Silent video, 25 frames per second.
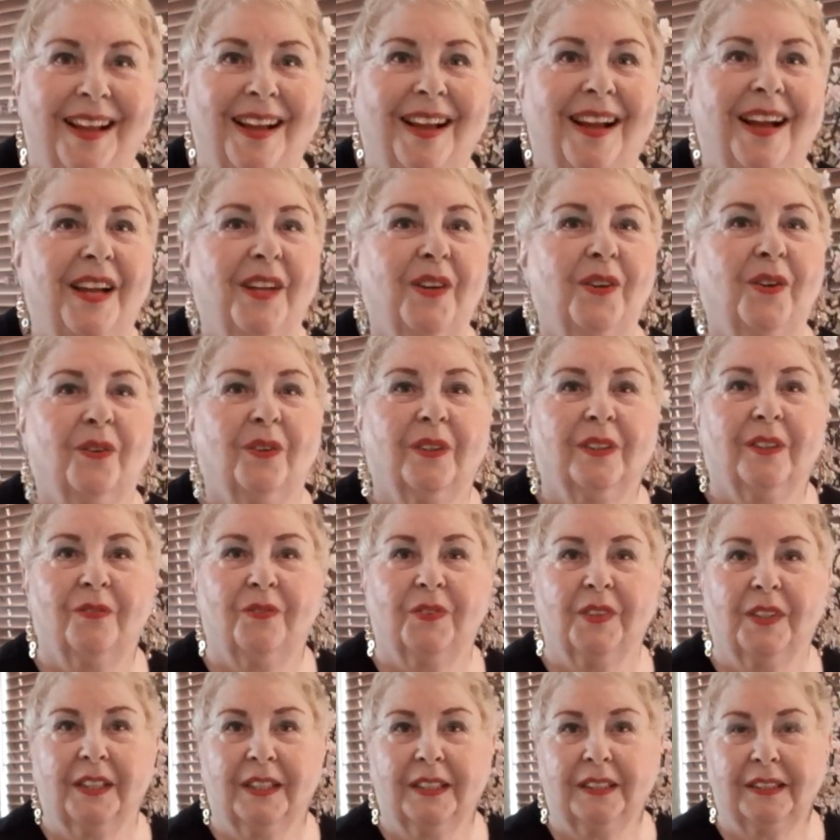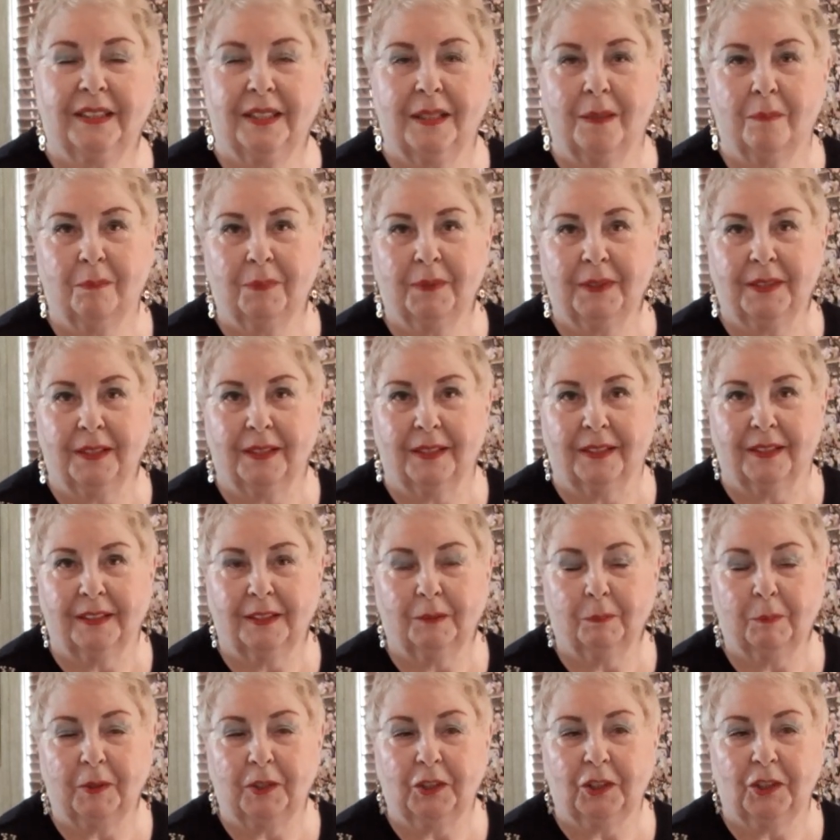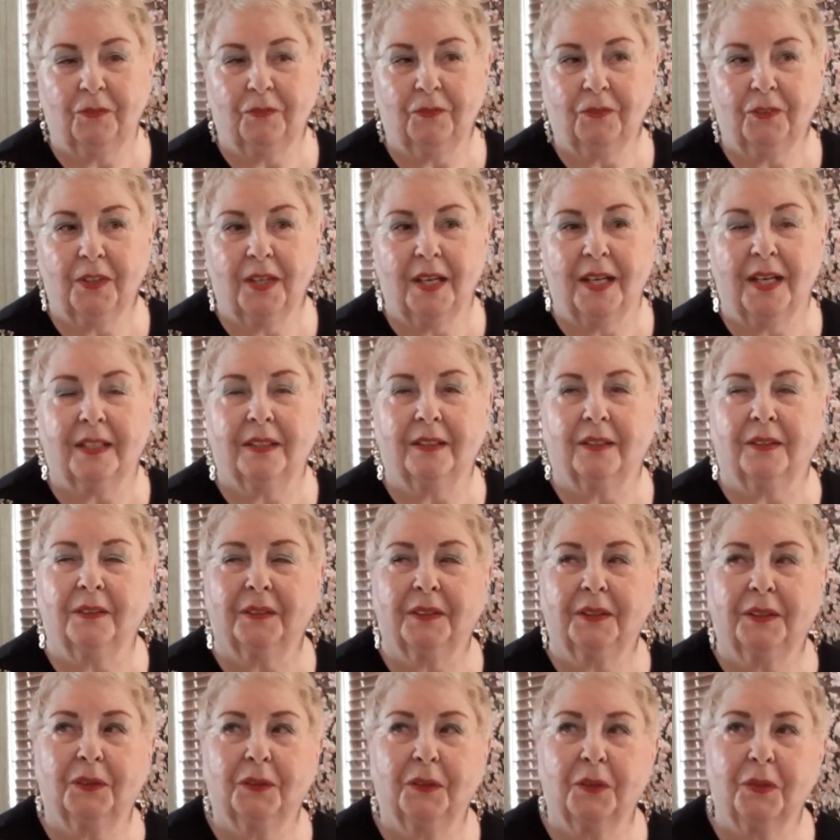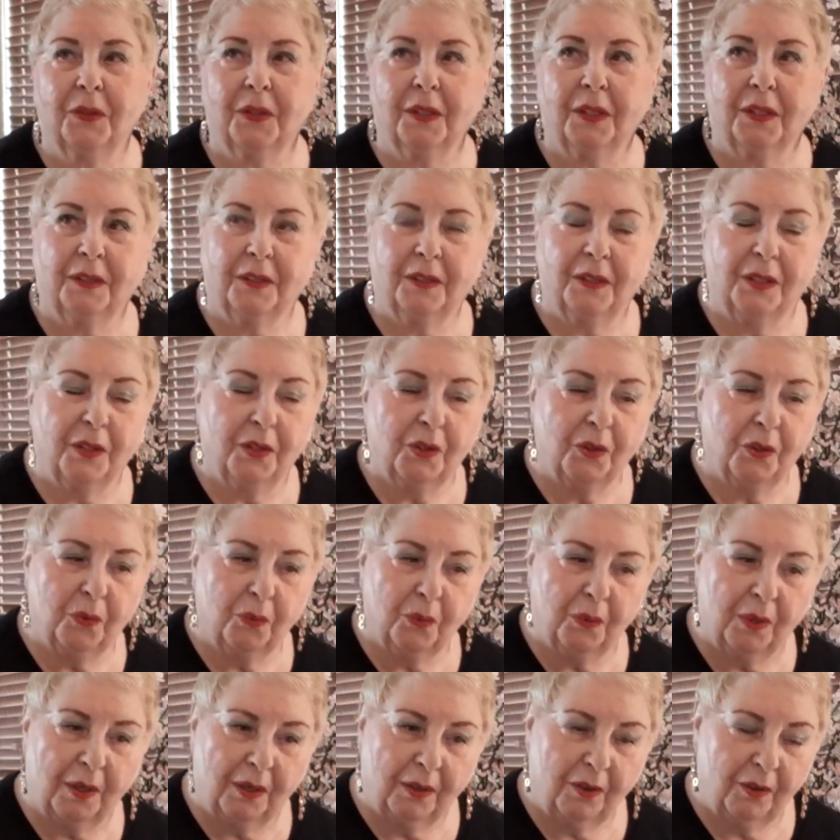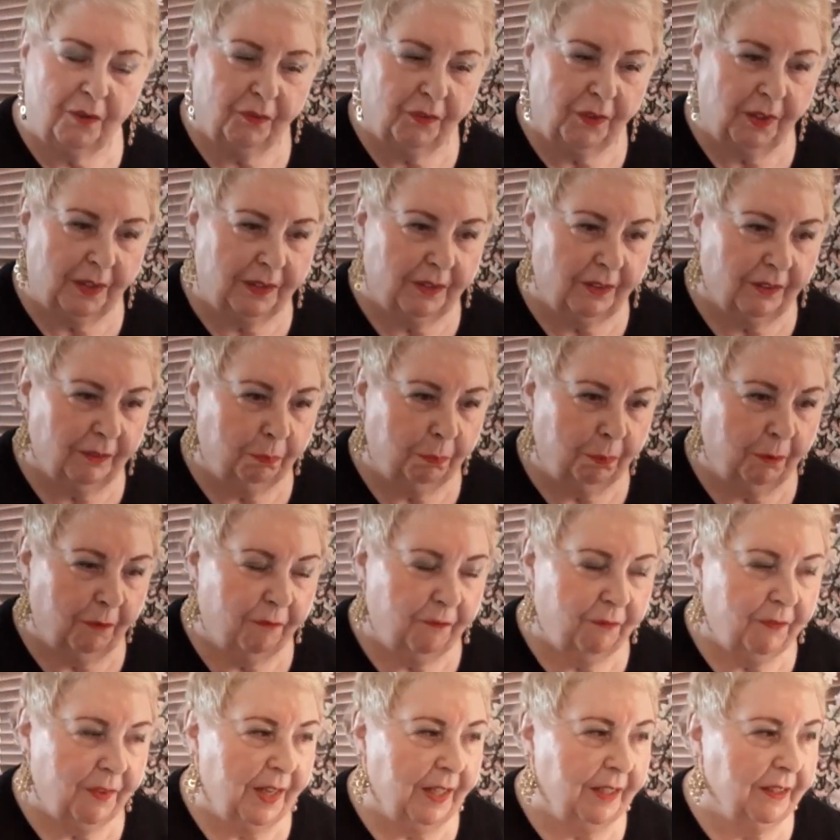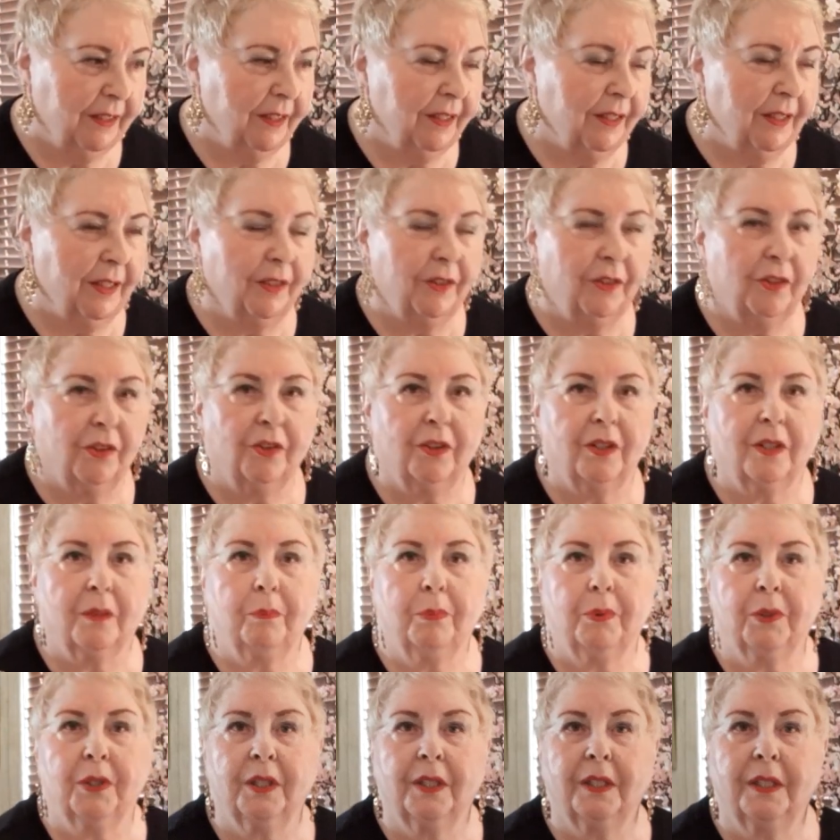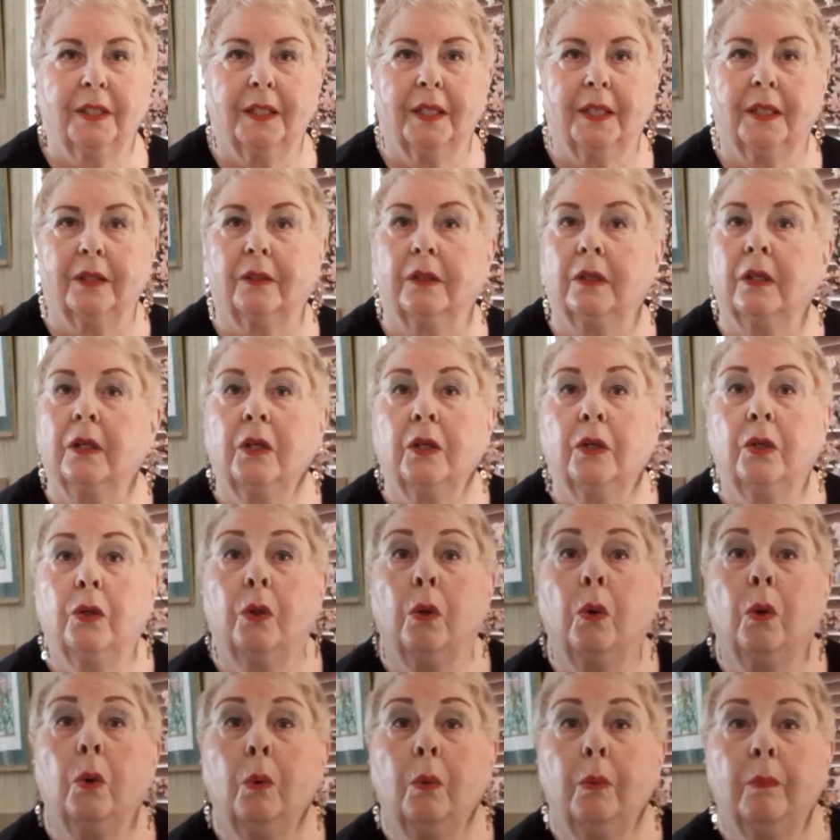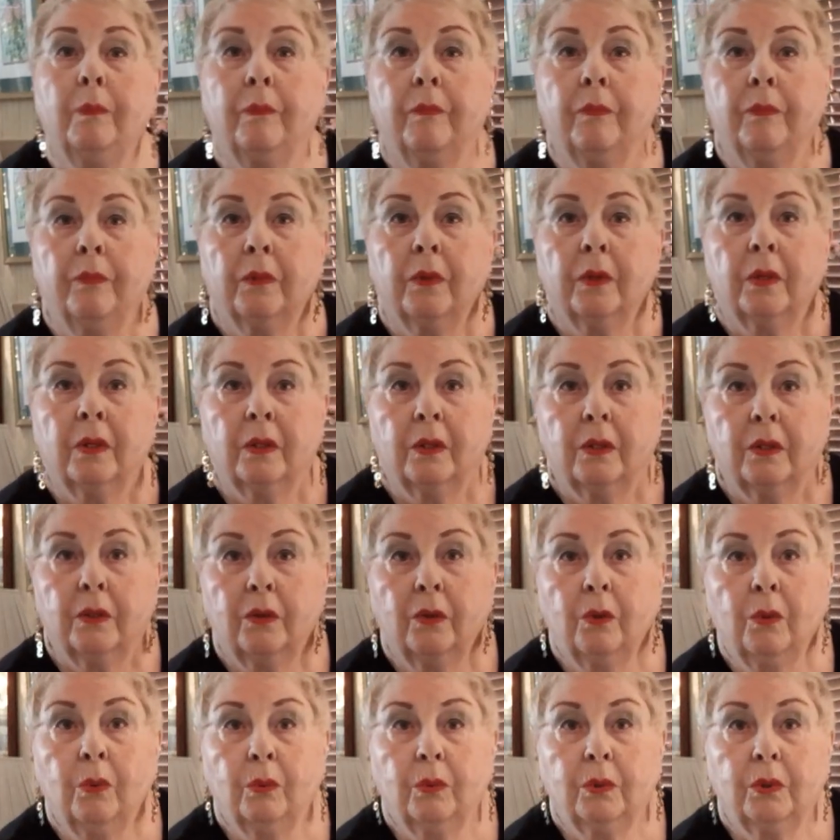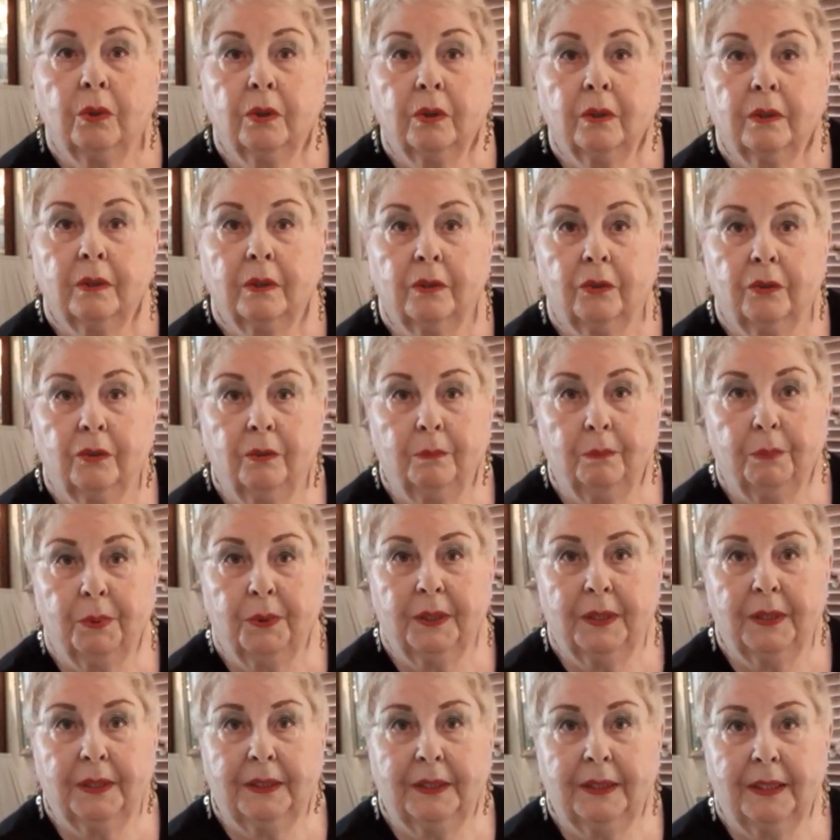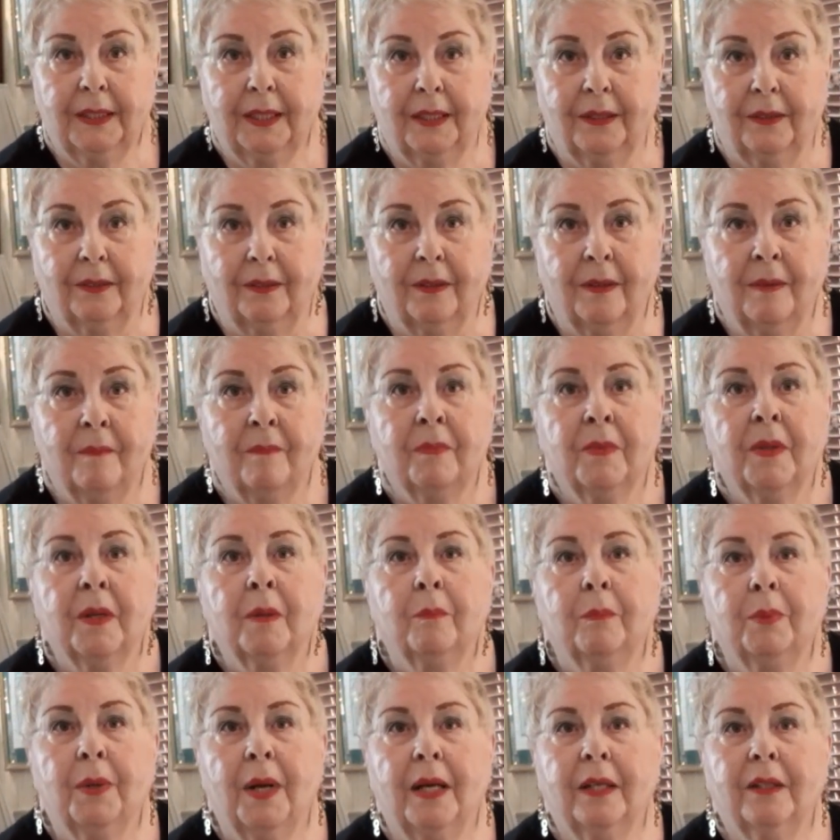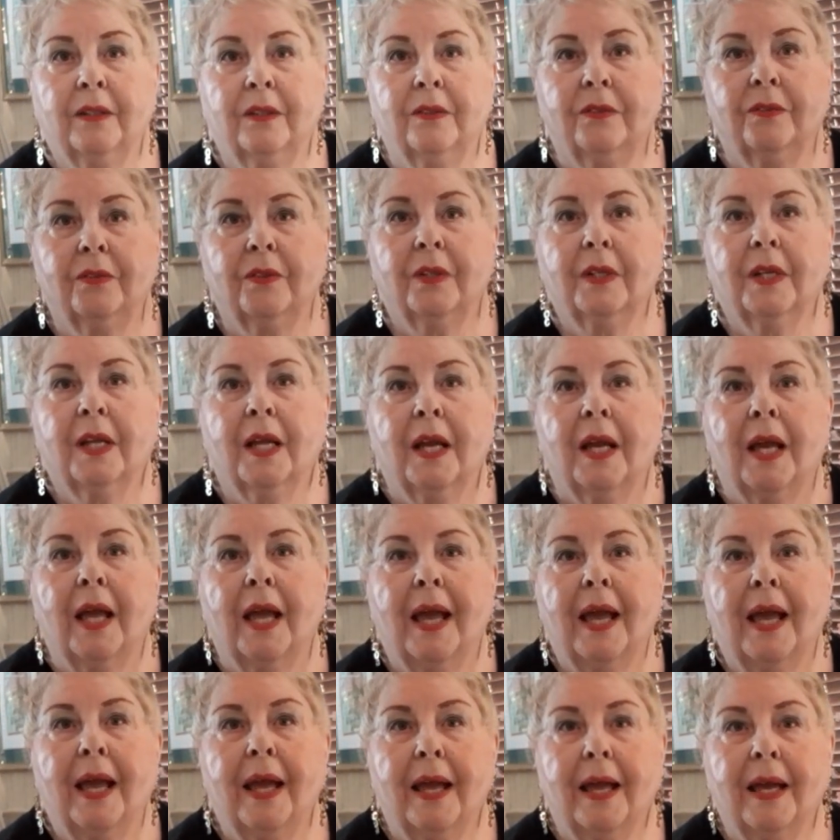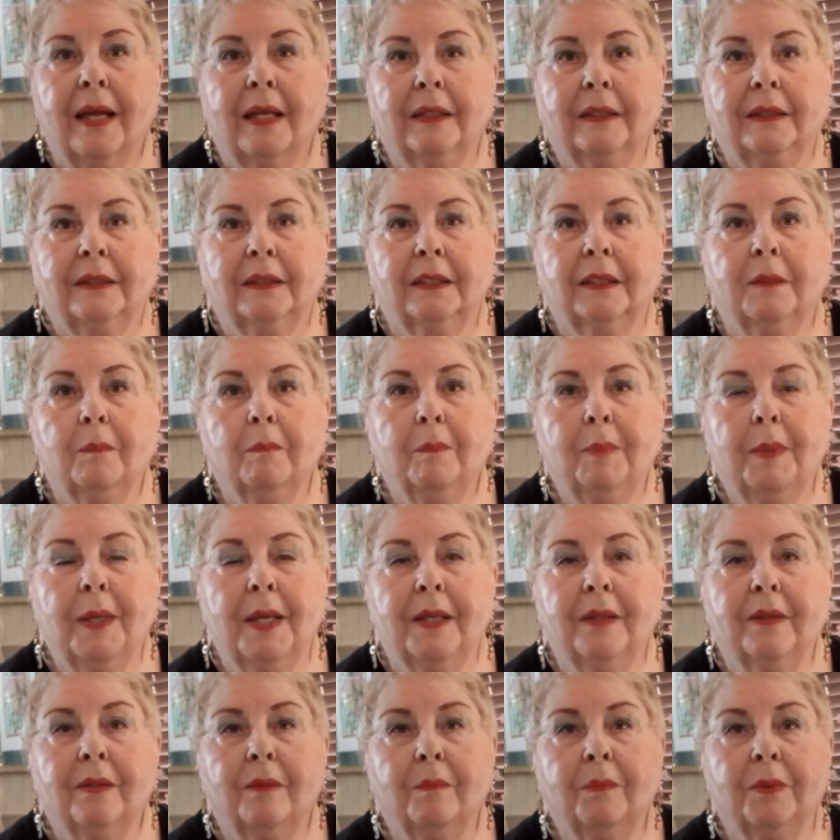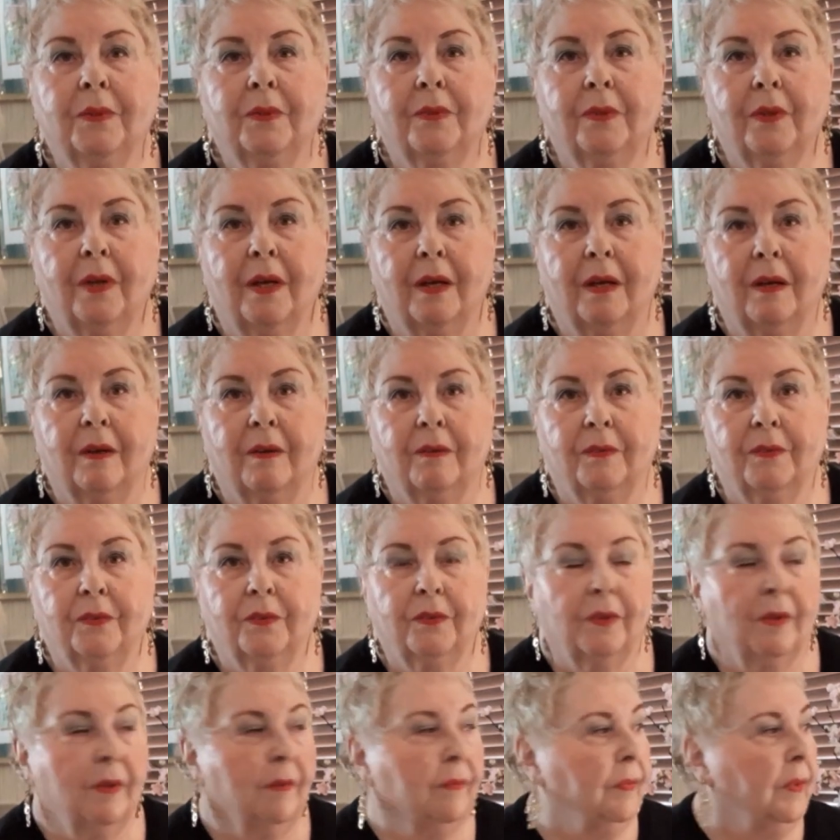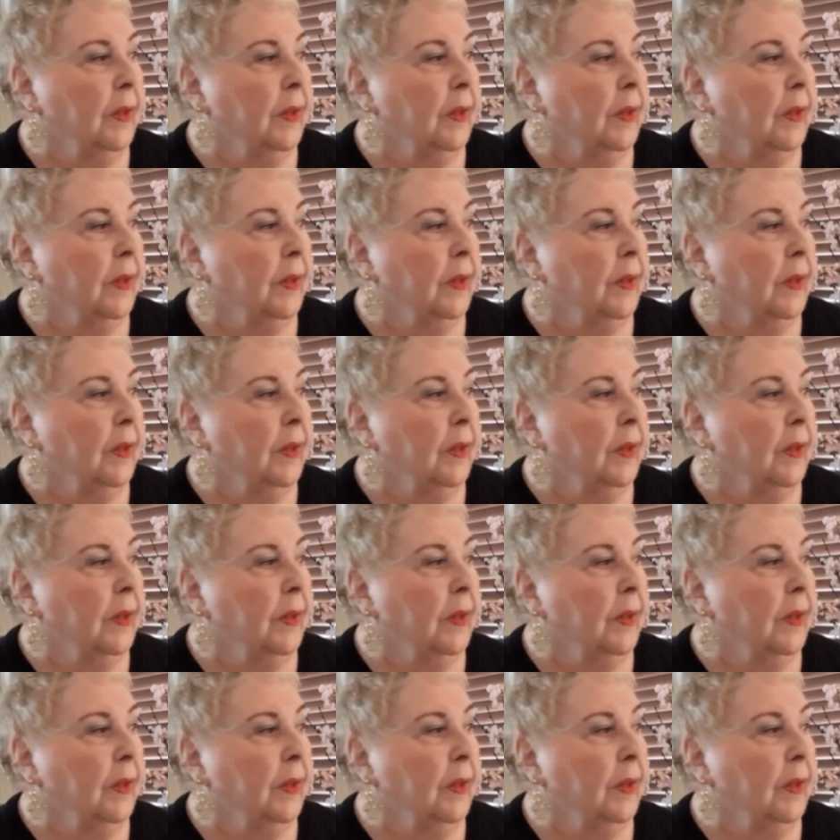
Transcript: I know it's very tempting, especially for adults, to think that you've got this perfected and you're going to put it together. No, don't put it together. Practice it hands by themselves.